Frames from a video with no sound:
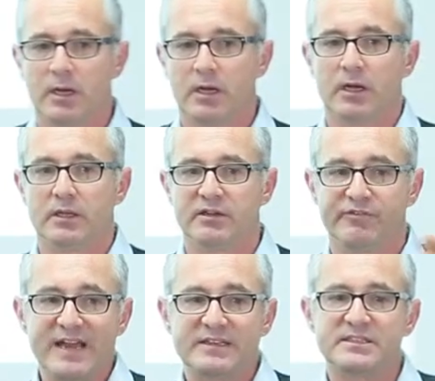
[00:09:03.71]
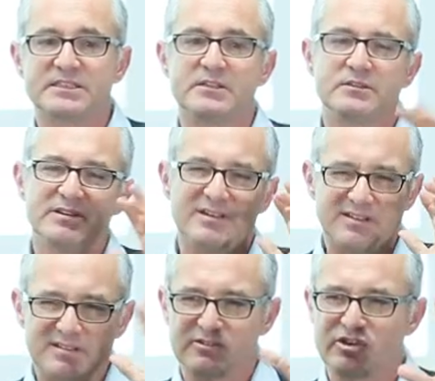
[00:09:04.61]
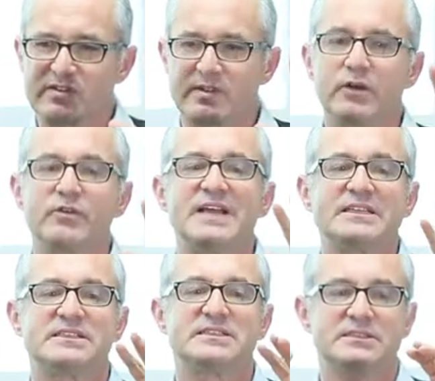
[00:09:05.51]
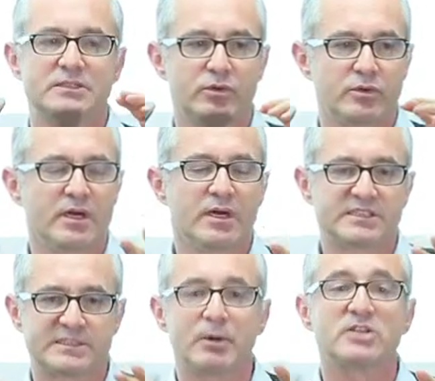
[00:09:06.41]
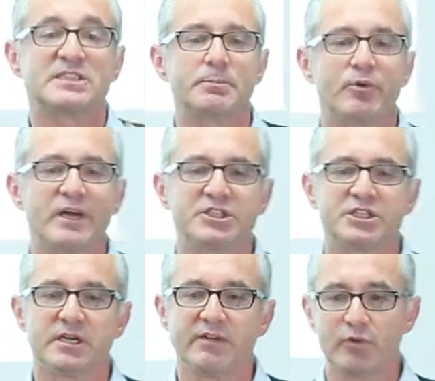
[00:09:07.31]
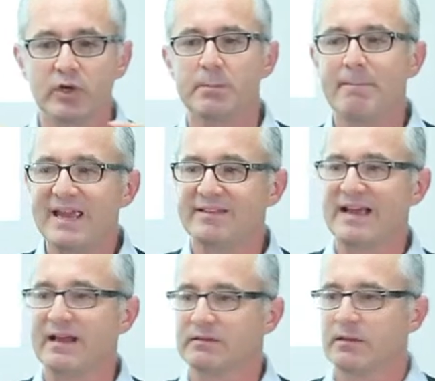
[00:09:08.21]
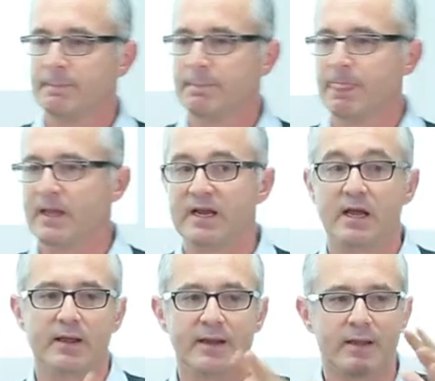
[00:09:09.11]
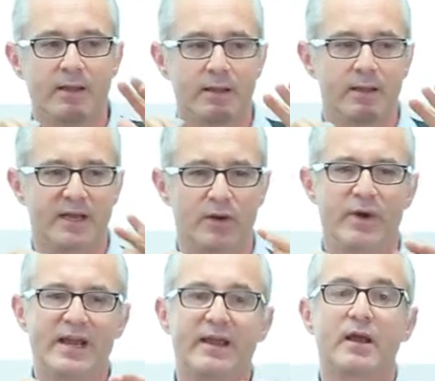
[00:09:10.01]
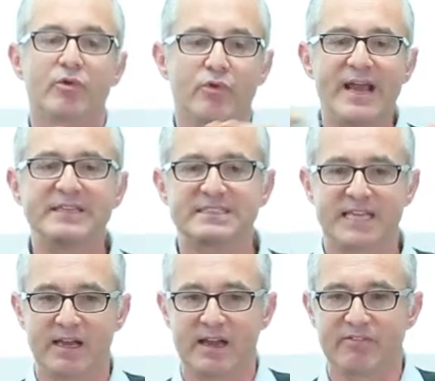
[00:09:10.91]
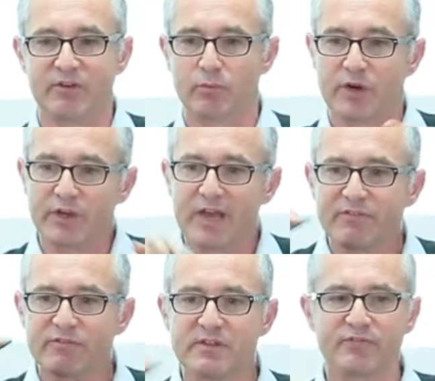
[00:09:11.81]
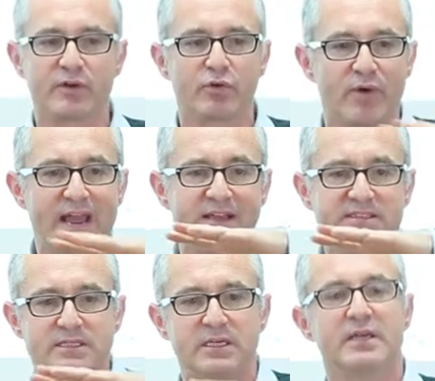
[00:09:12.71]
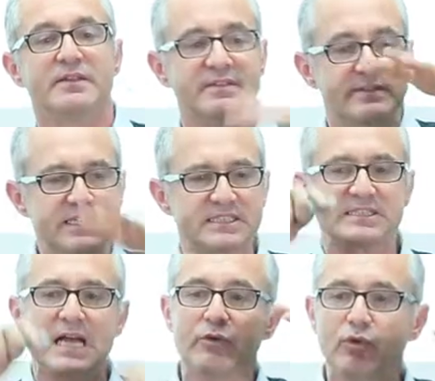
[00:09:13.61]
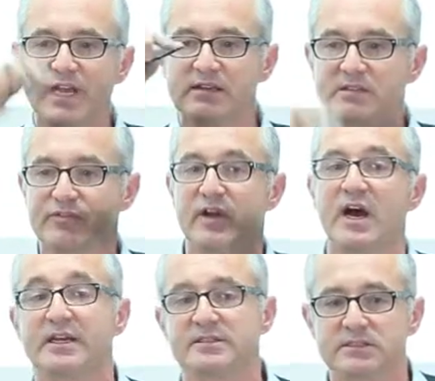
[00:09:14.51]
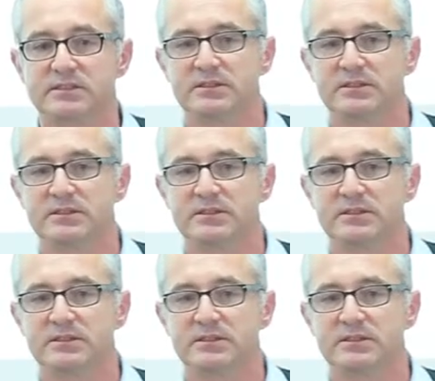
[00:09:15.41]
The fact is that just think of that spot separation. If you can make that in a way like a grayscale level where you have different grays, this is how you get the different heights.